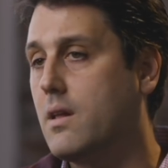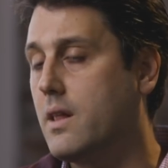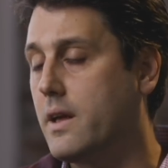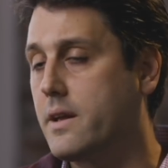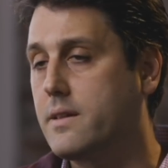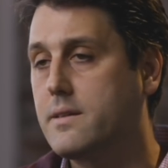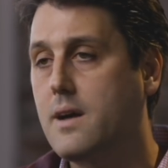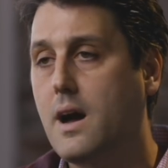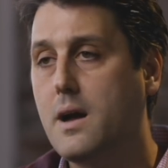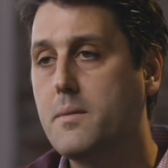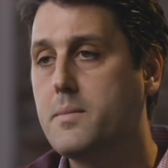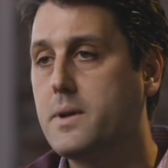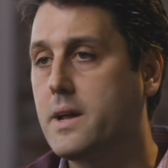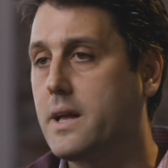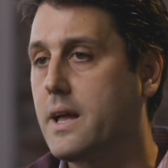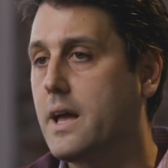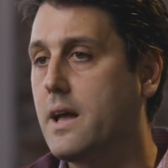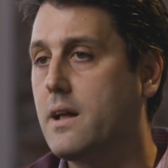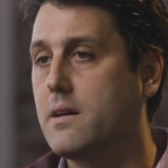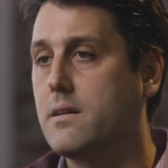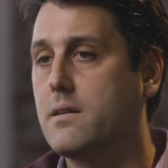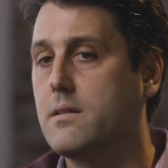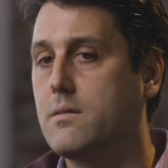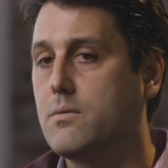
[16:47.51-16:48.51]
like time and
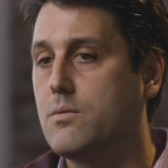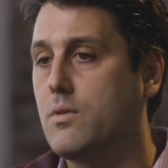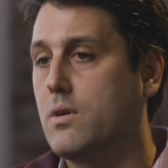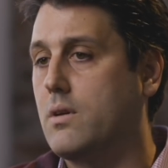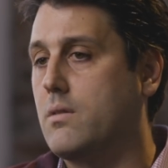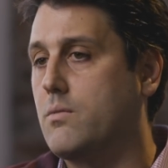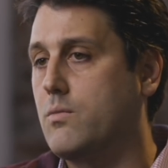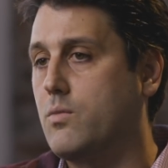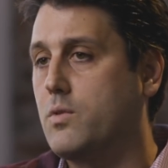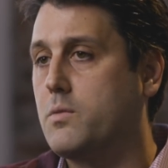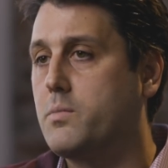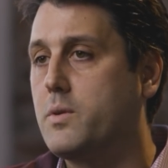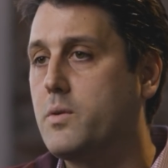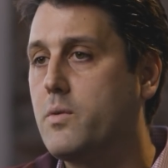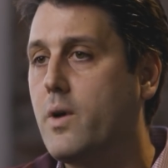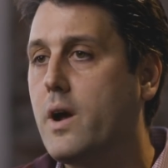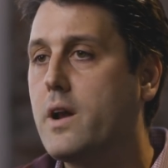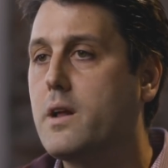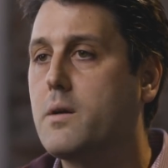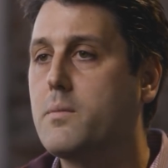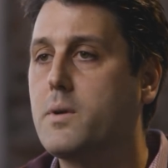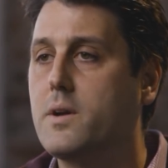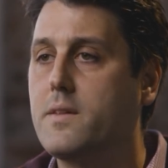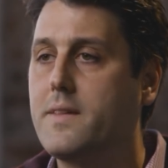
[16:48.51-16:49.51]
again, and we've been
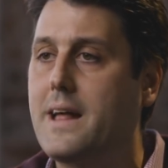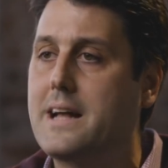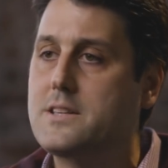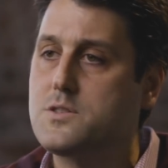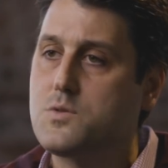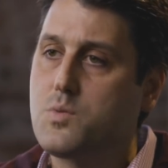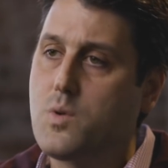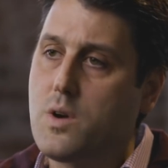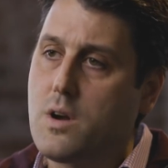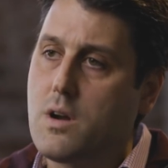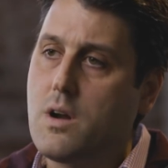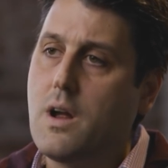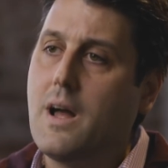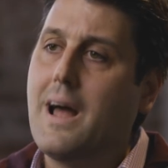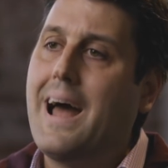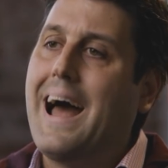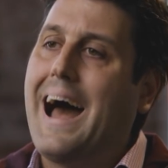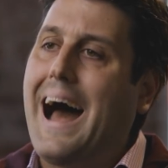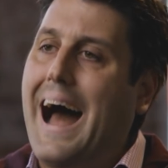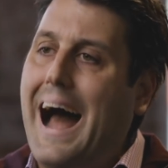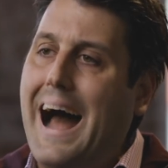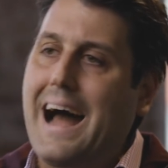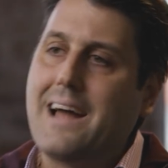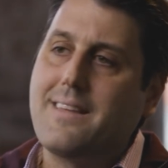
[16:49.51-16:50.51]
writing about it. That's where
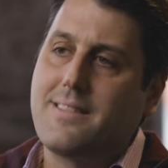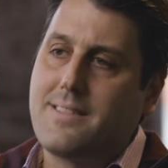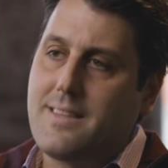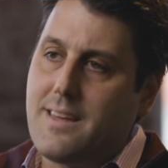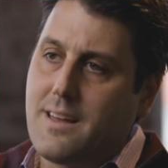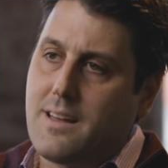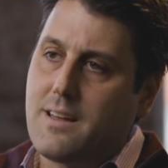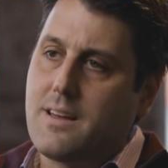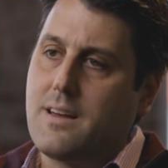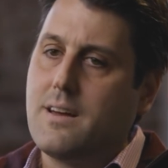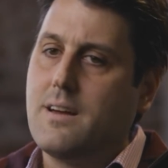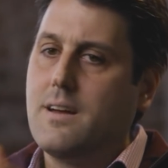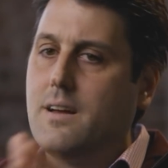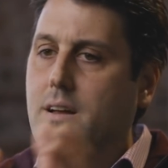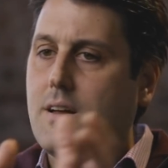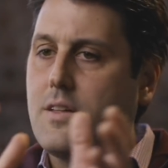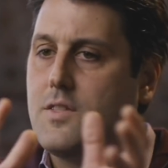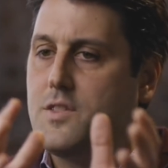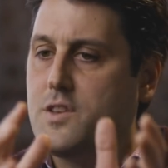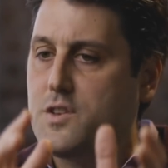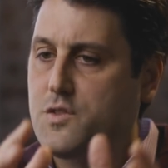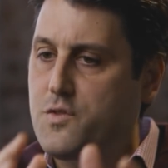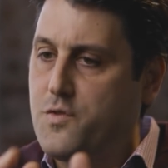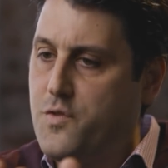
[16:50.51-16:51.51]
I think
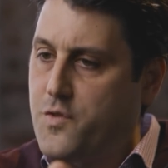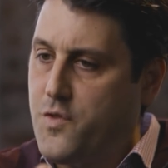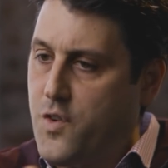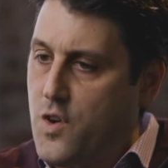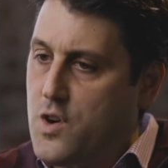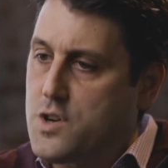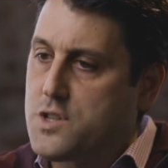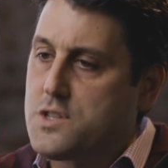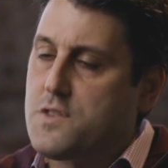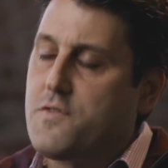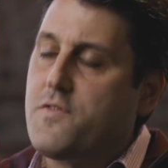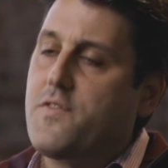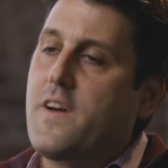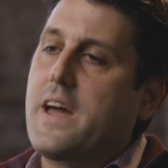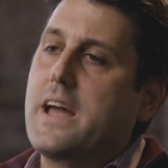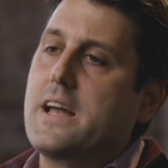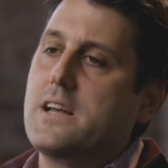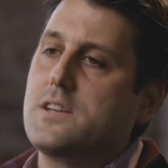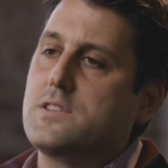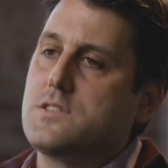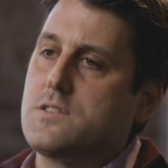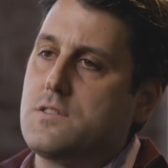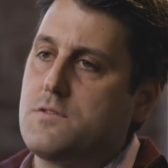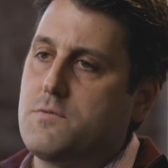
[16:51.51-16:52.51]
this first
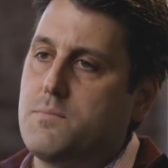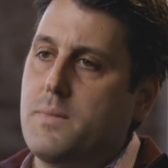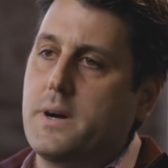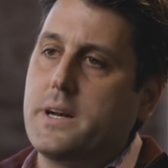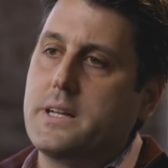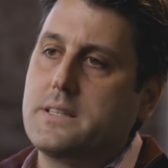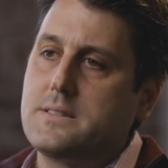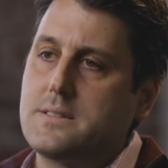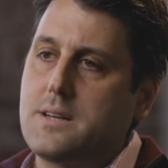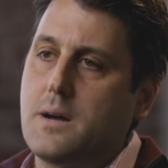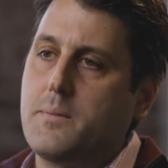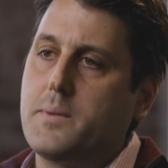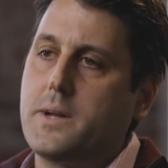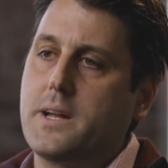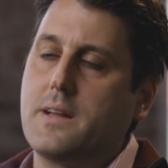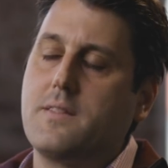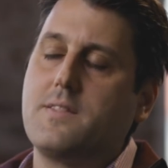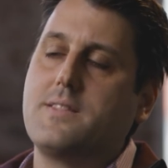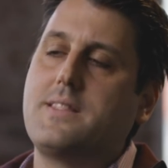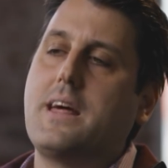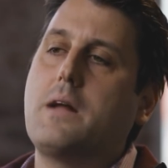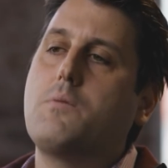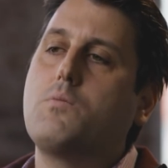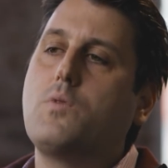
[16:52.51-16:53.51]
phase of money's coming
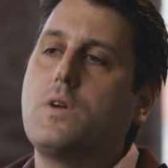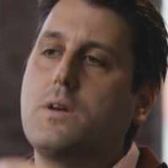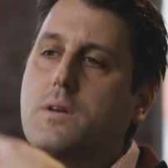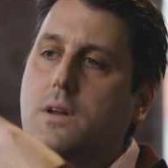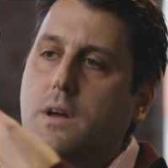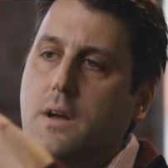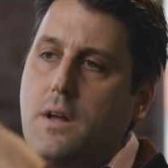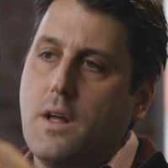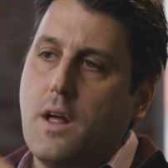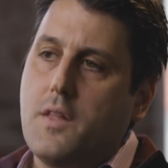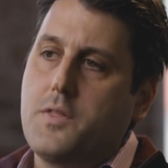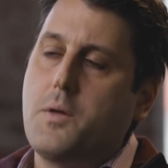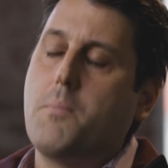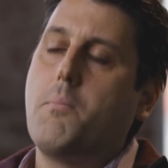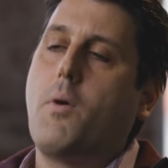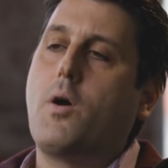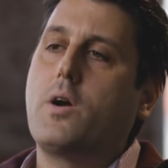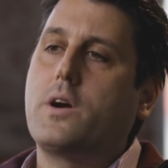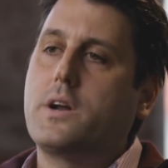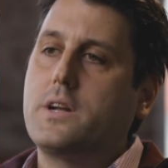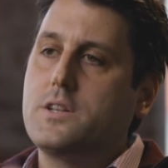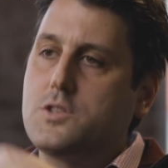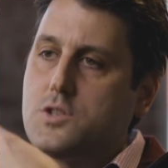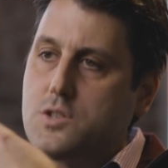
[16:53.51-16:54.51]
in. Then when the
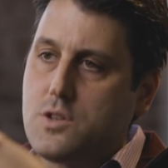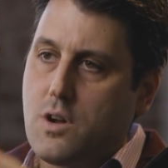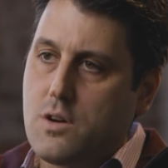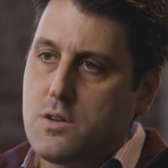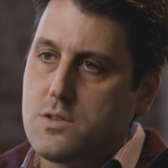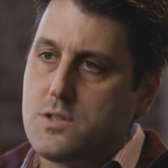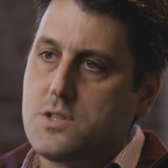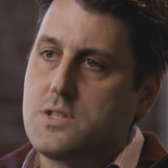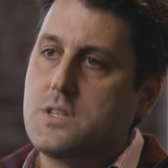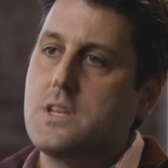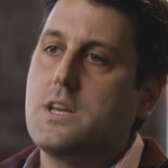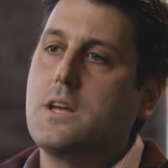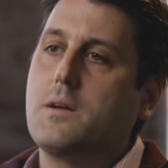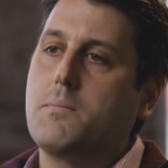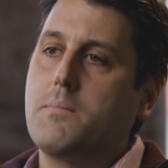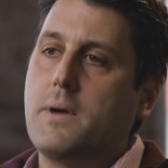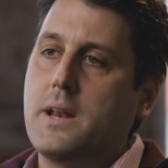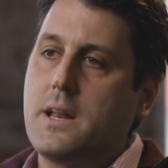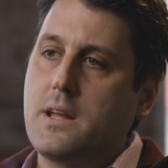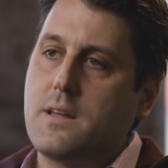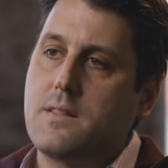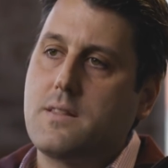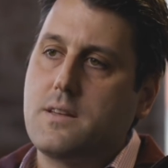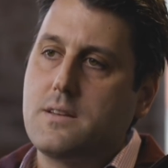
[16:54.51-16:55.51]
market starts seeing
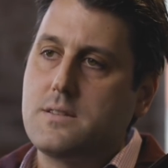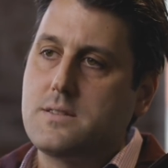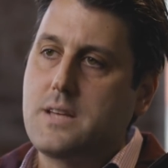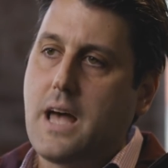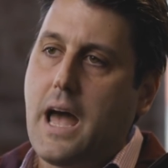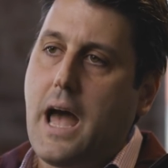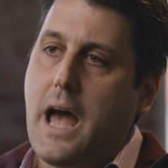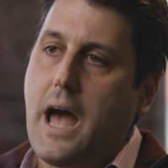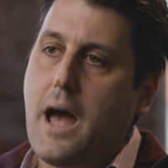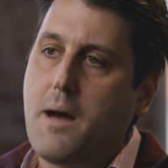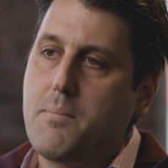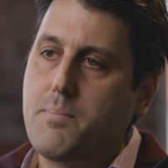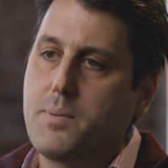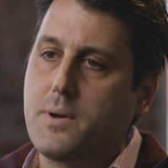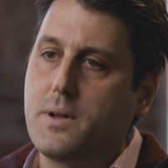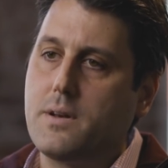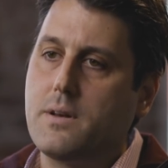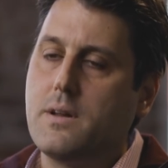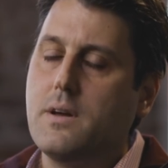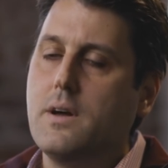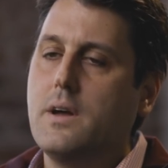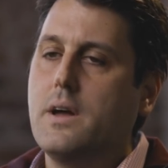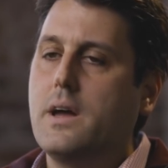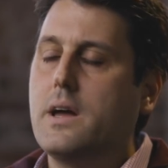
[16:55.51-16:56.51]
many of these
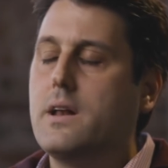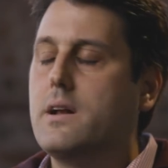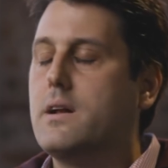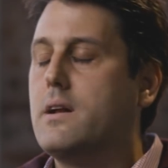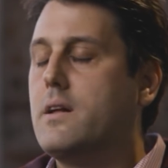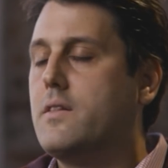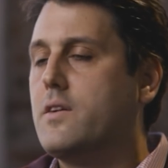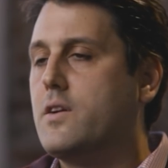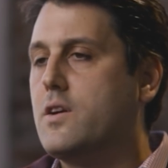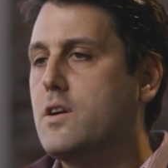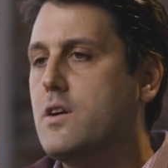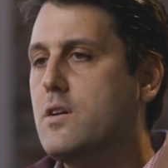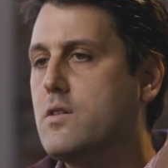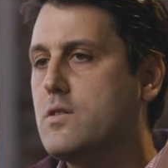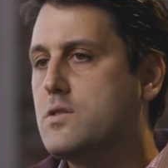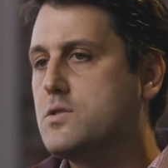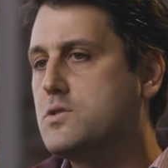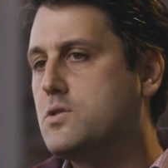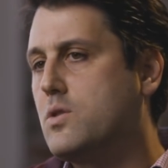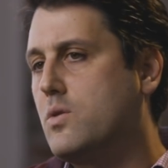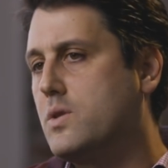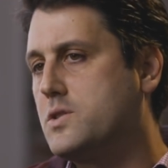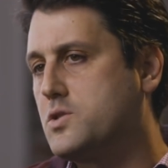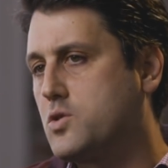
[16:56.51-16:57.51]
happen in another year or
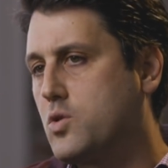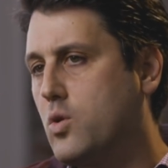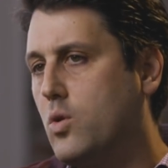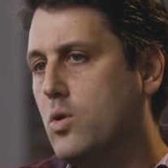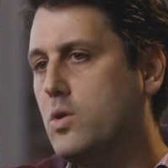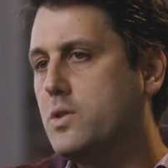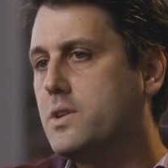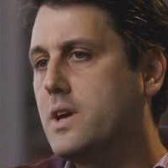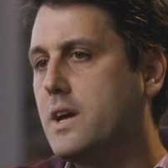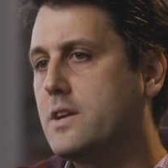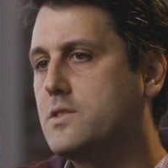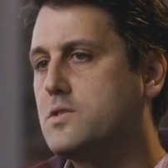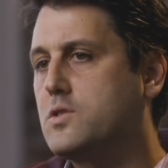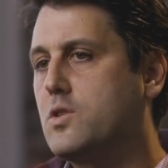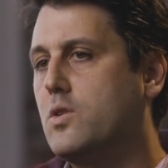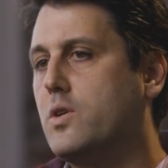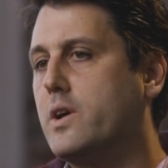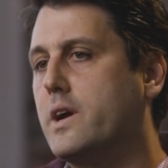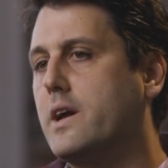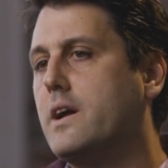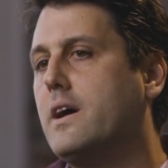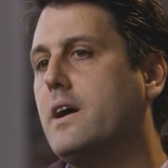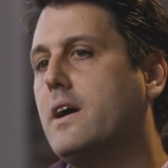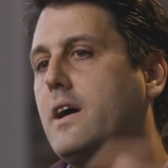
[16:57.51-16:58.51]
so, as gold gets
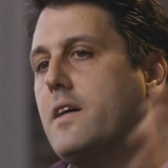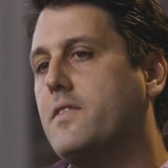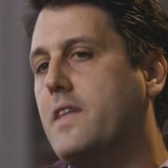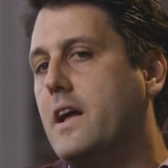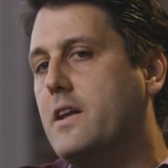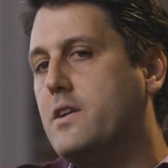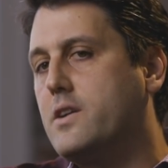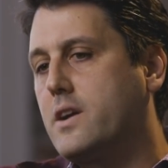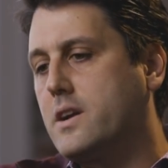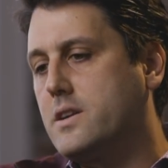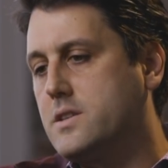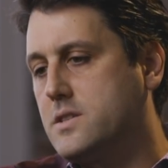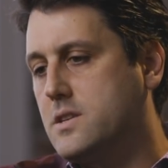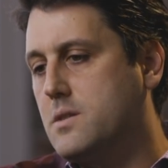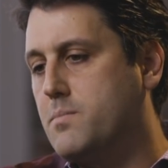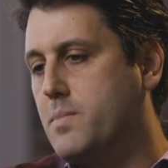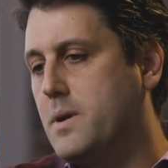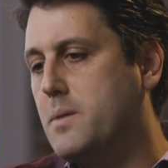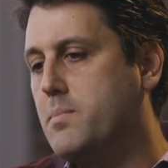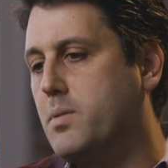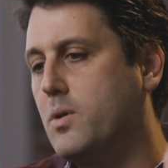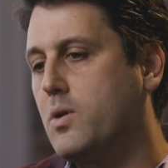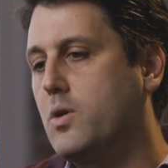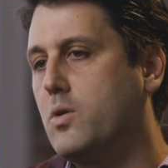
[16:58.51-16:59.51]
going, then you're going to see
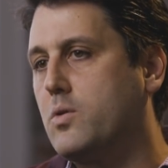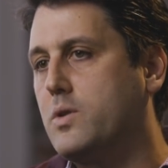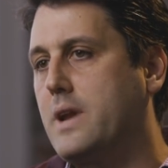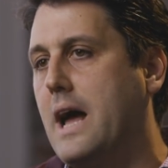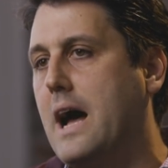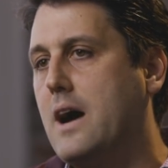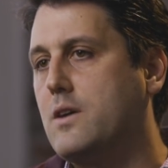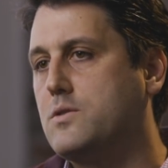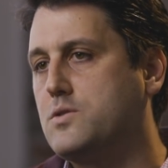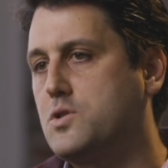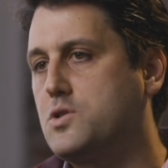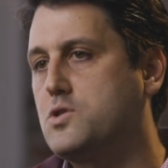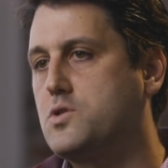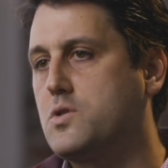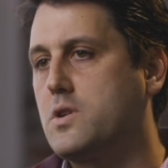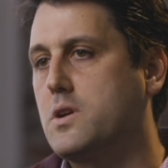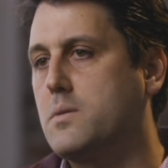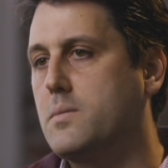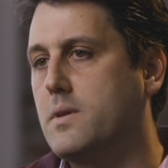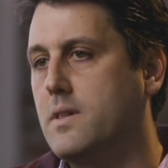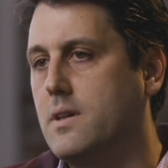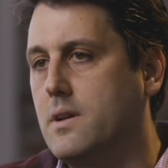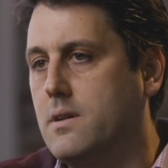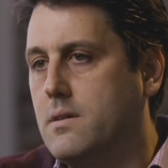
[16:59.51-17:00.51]
people go
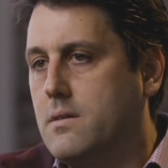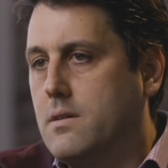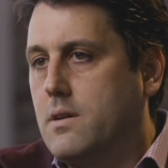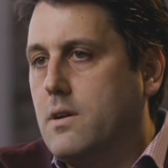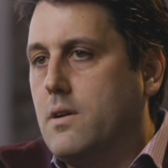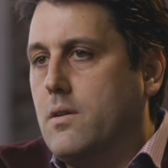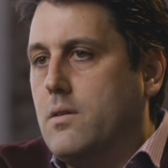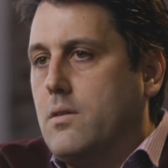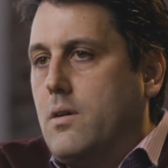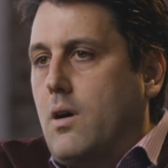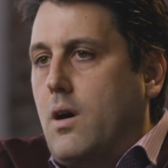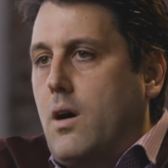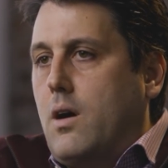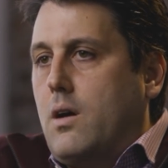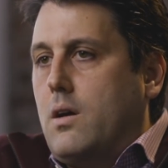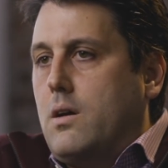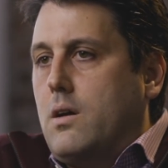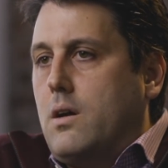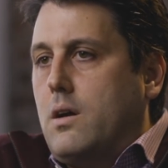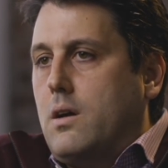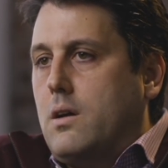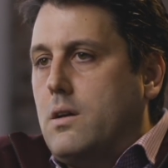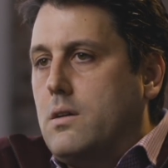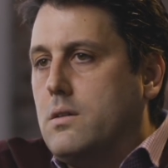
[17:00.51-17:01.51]
downstream, and then, you know,
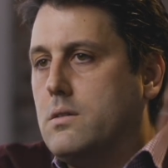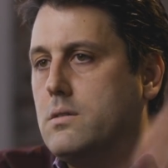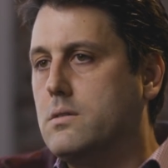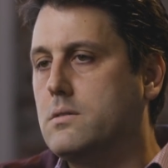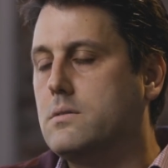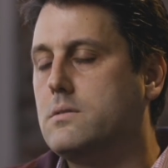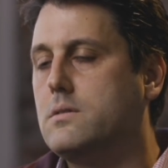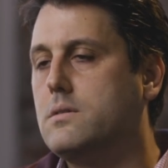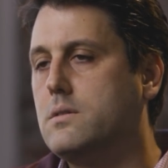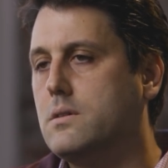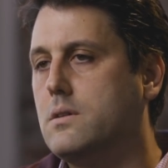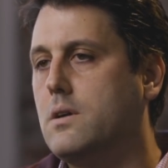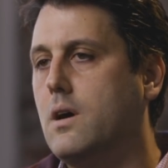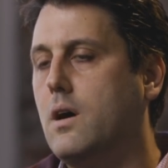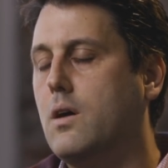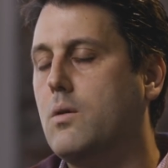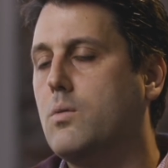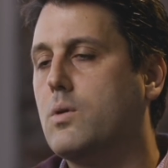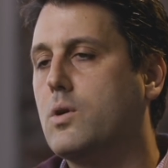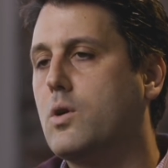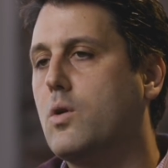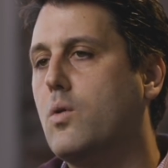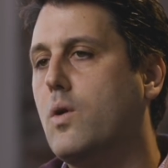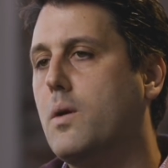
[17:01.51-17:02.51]
all
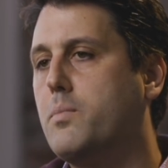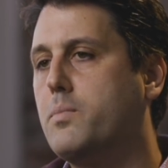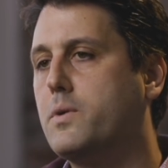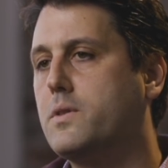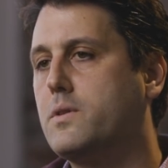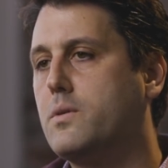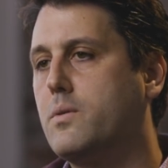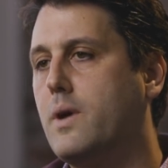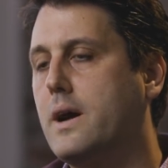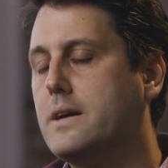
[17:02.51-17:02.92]
will go up with the